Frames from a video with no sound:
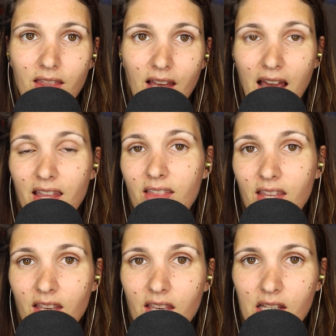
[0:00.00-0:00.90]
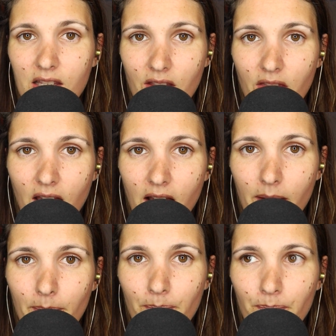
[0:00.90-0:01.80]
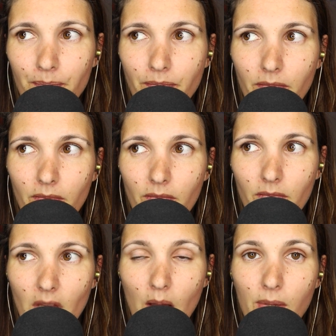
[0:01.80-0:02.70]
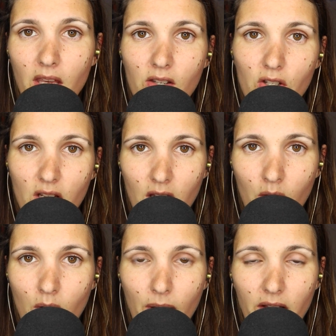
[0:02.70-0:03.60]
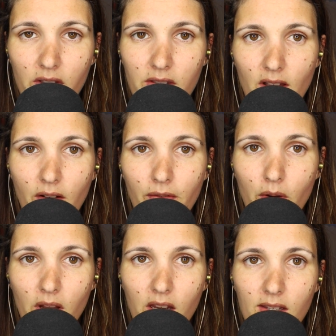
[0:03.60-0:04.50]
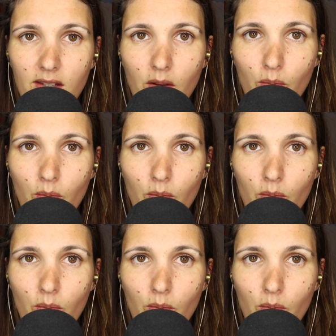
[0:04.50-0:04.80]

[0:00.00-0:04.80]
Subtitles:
I think he did that because she knew about the cell phone and he didn't